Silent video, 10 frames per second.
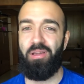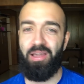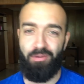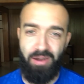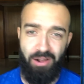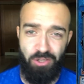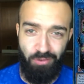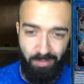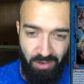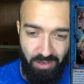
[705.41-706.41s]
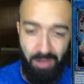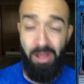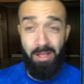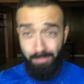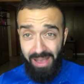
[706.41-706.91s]
You can get it right now at trifgaming.com.
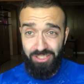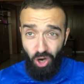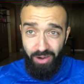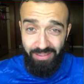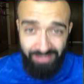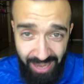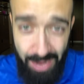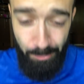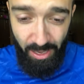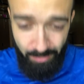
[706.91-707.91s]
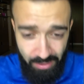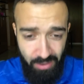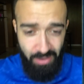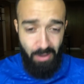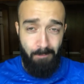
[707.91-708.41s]
Best card in the game, baby!
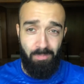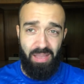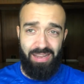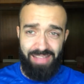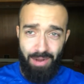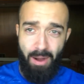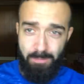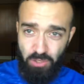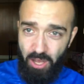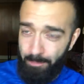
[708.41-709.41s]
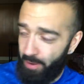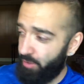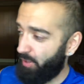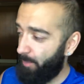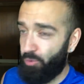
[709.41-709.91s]
And that wraps up
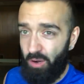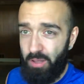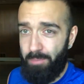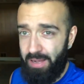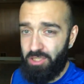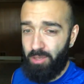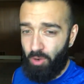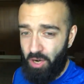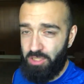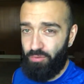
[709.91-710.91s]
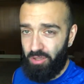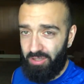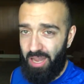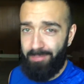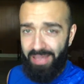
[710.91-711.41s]
our top 20 Pendulum cards of all
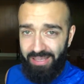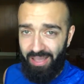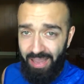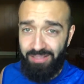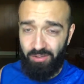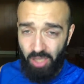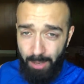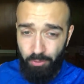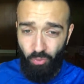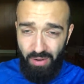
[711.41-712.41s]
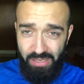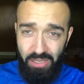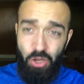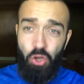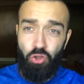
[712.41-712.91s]
time, aka the top
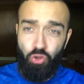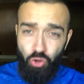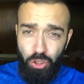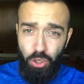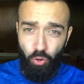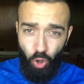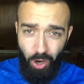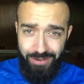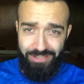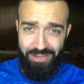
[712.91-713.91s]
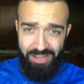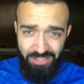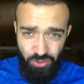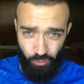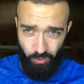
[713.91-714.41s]
20 Yu-Gi-Oh! cards in
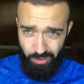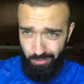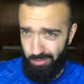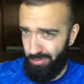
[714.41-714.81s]
history.